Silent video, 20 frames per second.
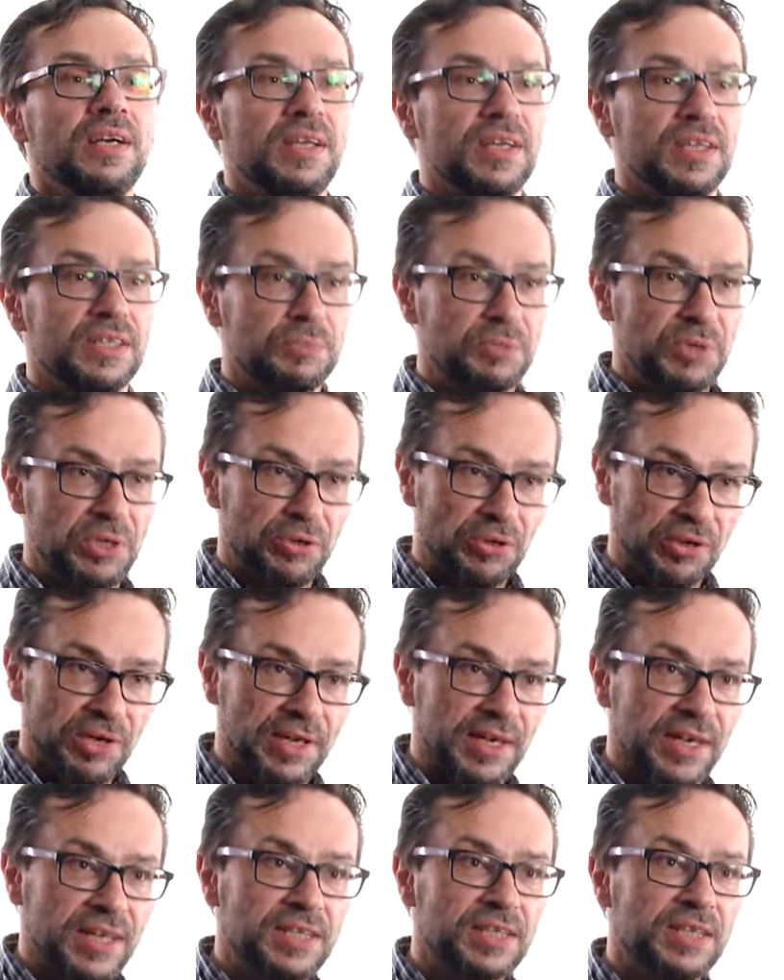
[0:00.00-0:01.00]
It's been
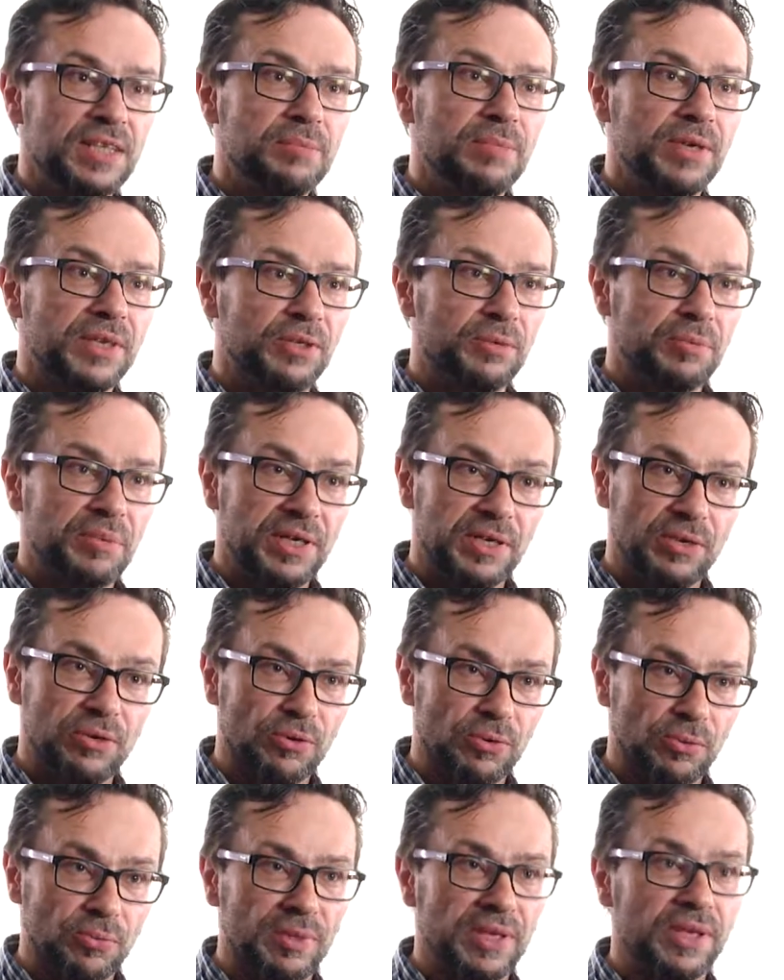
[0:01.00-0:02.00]
organized by Domenico
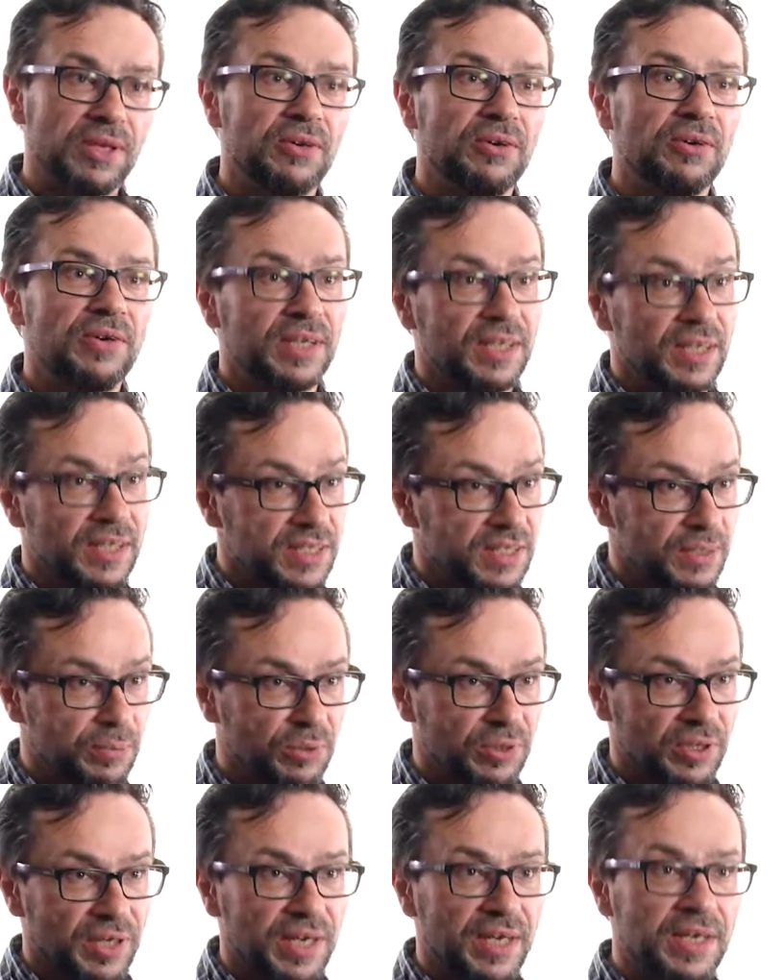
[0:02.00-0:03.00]
Rubello and Lisa
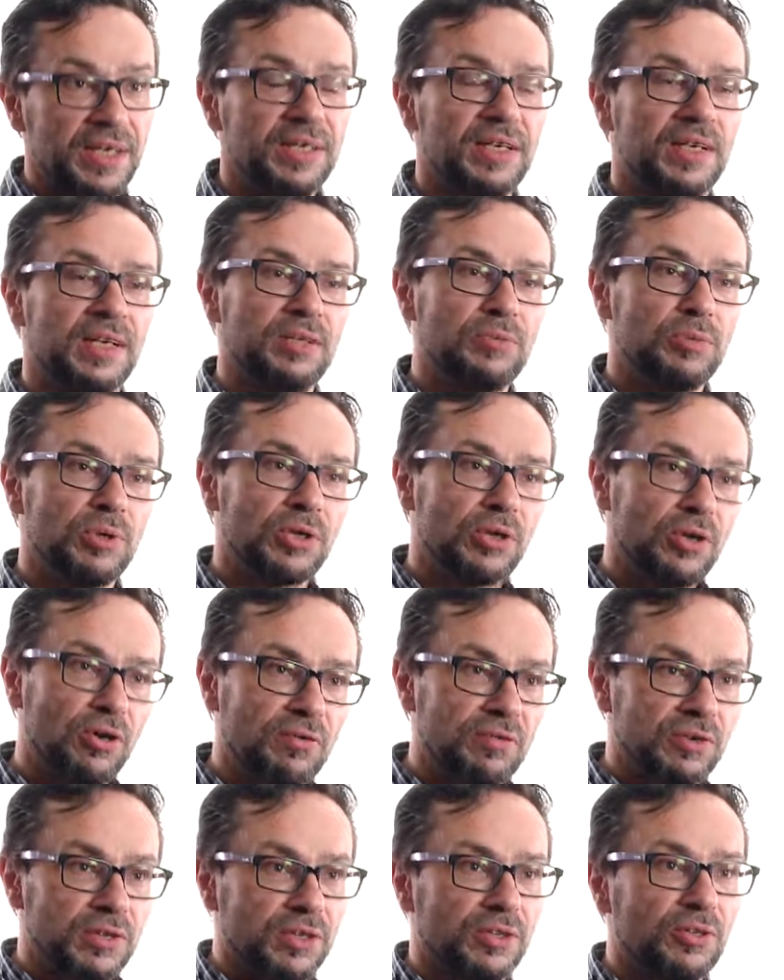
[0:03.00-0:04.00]
Bodei, and it will
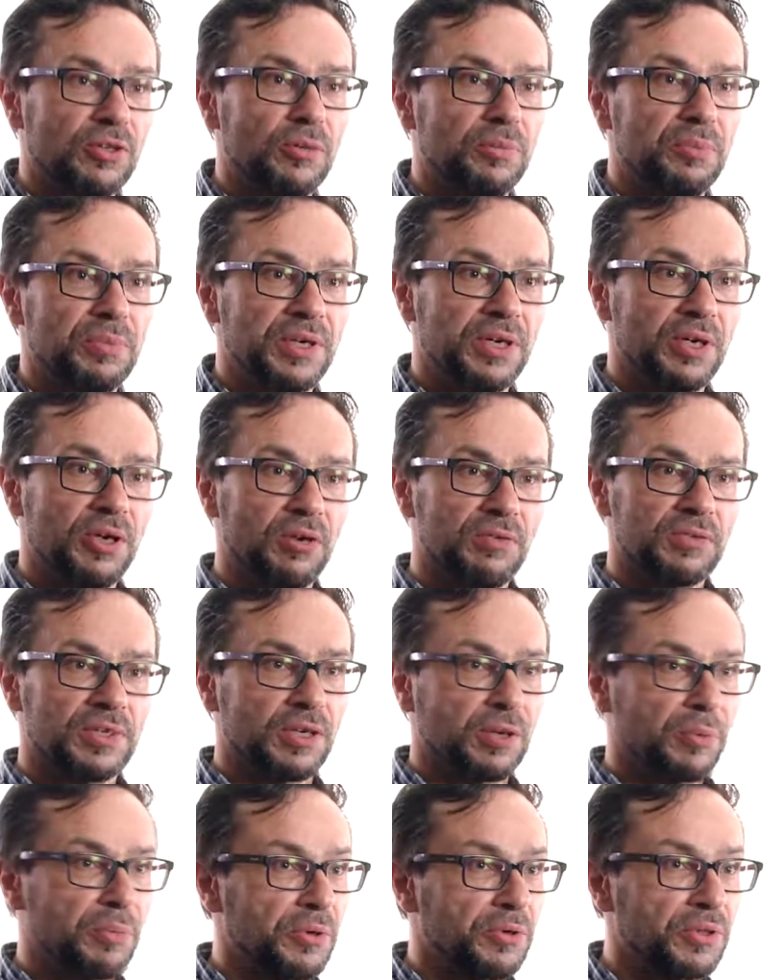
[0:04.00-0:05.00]
cover the topic of
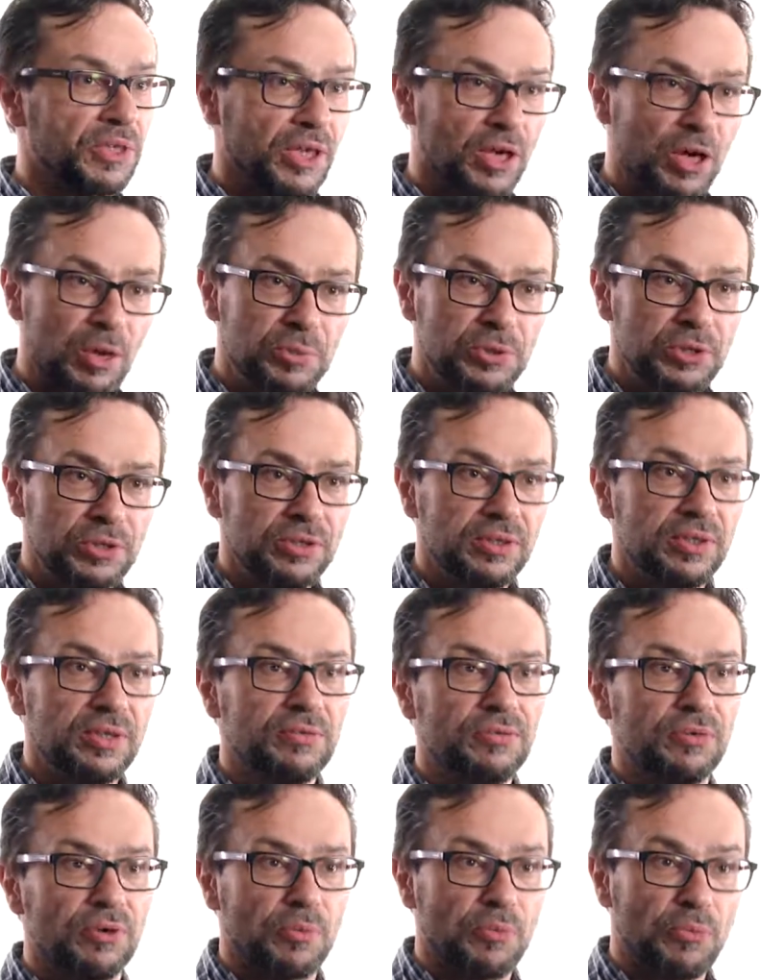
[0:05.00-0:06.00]
therapeutic option
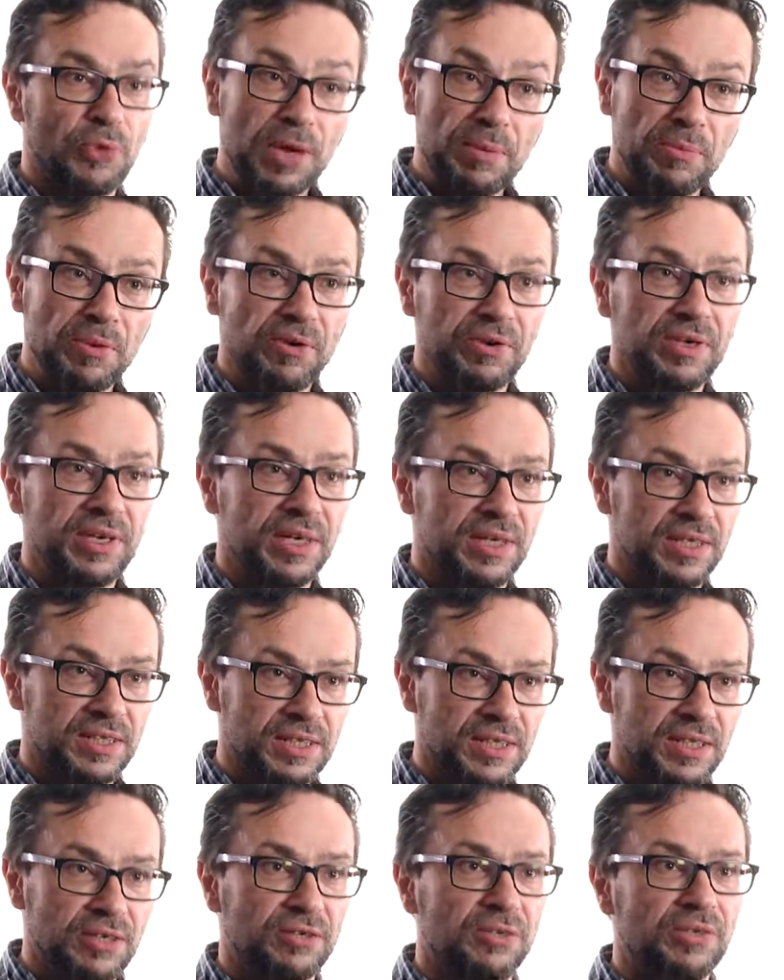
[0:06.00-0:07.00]
for primary and
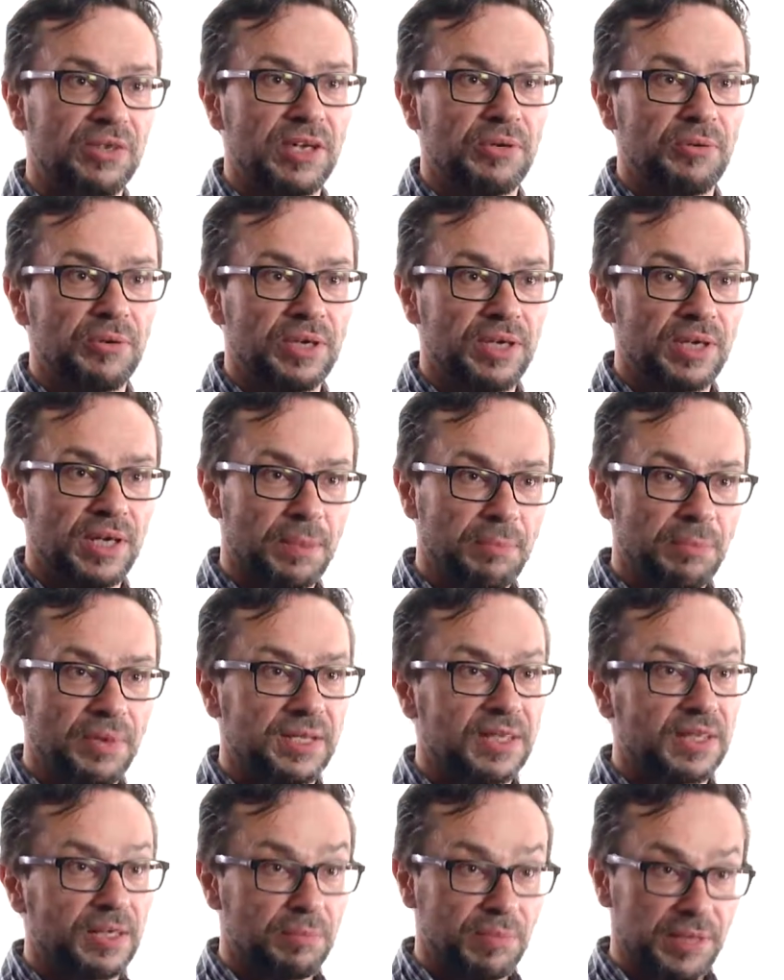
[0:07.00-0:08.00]
secondary
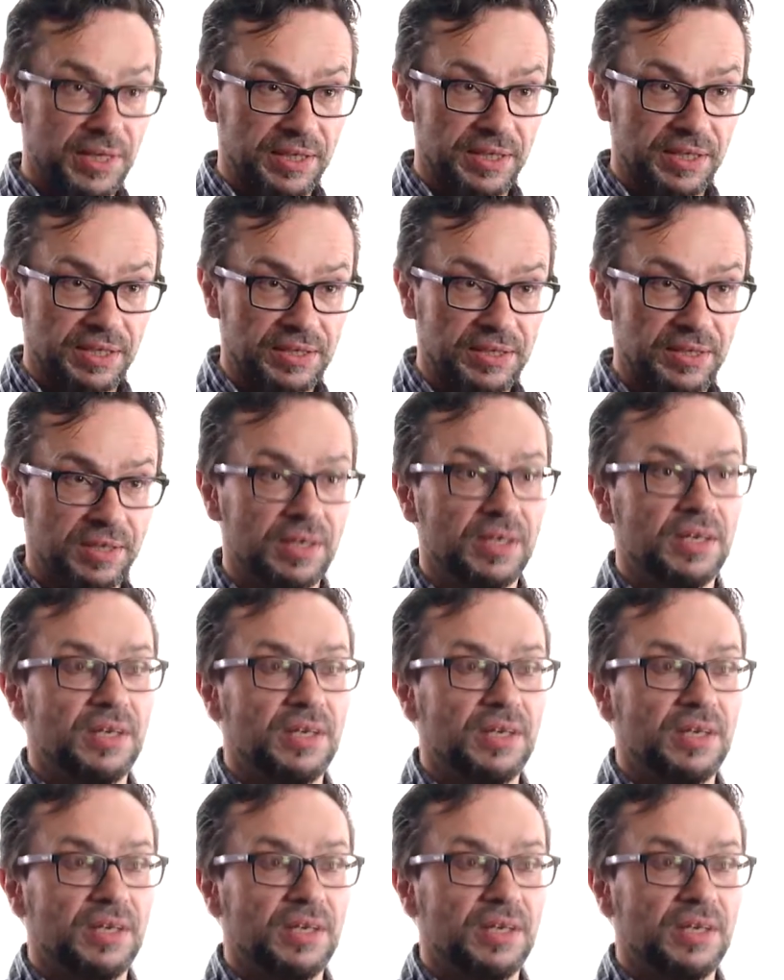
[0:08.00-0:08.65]
hepatic malignancy.